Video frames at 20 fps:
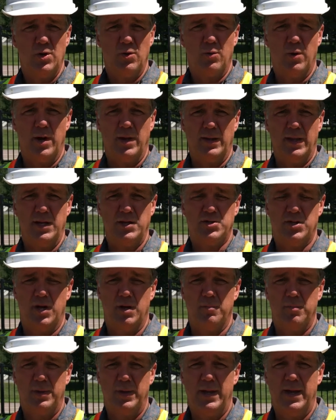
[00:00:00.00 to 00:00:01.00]
when Lake
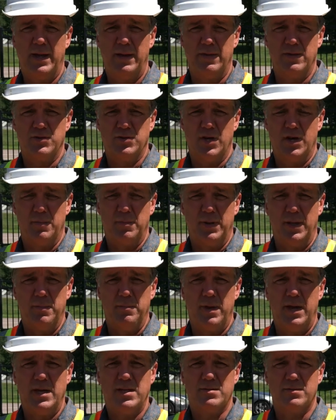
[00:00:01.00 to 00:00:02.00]
Champlain, the Champlain
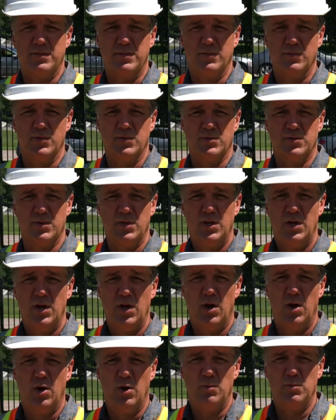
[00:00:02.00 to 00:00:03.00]
Basin, was
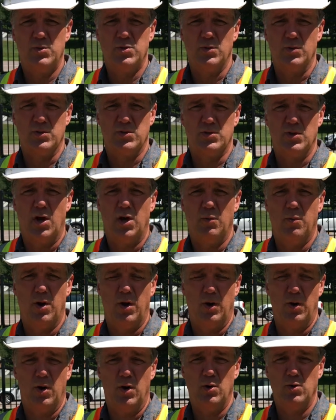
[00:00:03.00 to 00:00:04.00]
home to a
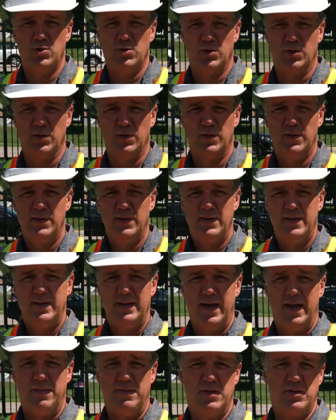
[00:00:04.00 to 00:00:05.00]
saltwater ocean.
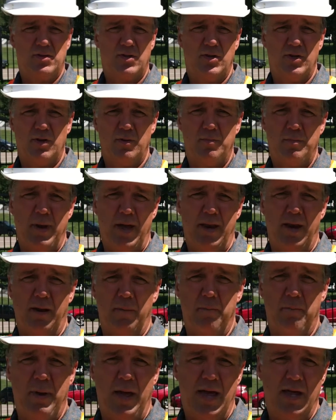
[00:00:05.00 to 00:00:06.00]
And this could have been a
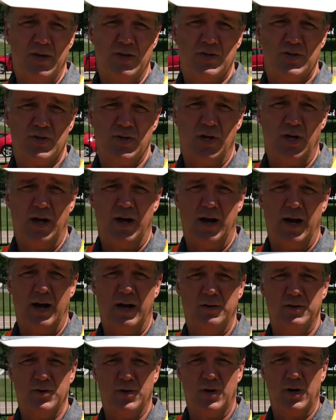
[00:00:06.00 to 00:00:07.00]
bench
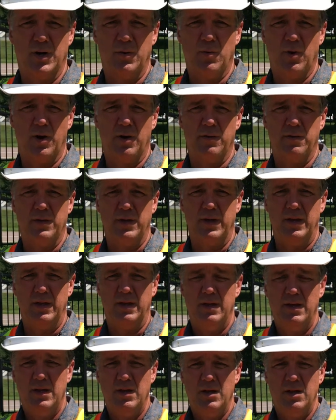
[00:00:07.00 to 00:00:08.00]
during one of the
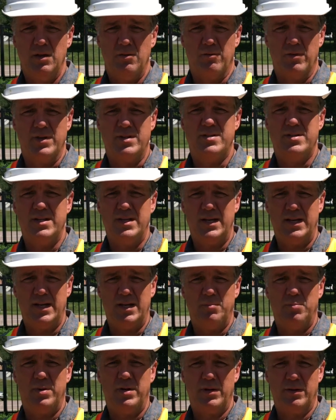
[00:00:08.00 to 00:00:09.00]

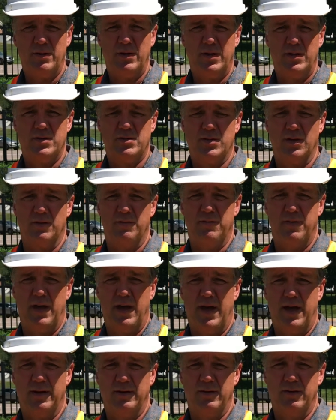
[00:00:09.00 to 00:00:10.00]
receding periods of
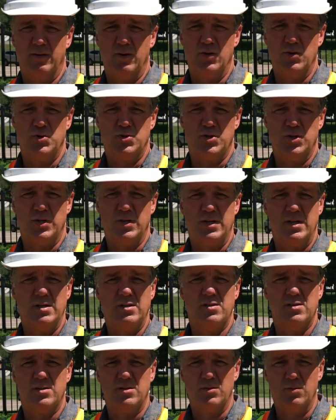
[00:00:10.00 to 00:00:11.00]
that ocean
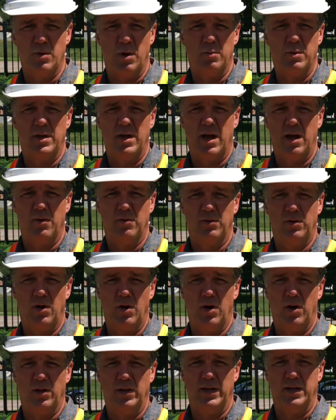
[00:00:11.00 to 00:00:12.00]
into what we now
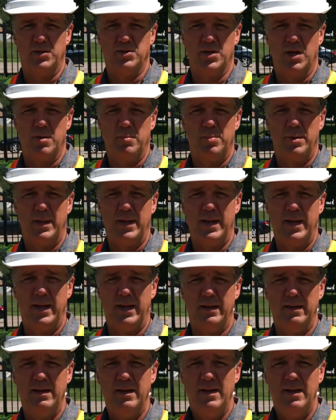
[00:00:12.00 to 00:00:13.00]
call Lake Champlain.